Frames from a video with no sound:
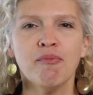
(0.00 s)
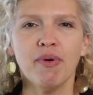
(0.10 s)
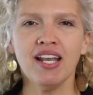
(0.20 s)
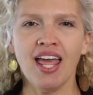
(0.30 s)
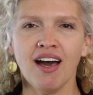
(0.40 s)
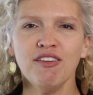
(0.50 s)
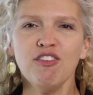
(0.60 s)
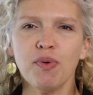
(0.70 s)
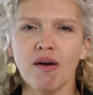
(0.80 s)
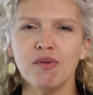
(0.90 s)
By now,
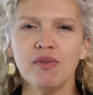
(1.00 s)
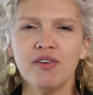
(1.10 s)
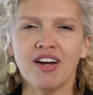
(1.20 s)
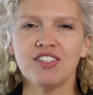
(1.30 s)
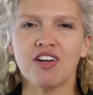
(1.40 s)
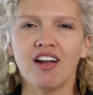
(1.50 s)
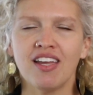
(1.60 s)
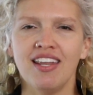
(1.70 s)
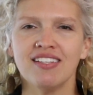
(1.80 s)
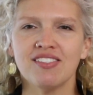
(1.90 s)
you've probably watched our
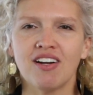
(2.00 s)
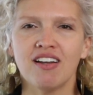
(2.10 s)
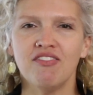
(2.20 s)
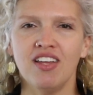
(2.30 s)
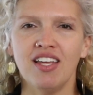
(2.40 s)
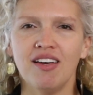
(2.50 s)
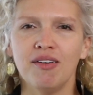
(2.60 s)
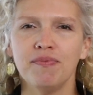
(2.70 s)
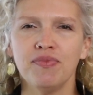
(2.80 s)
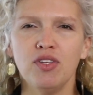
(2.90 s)
Getting Started video.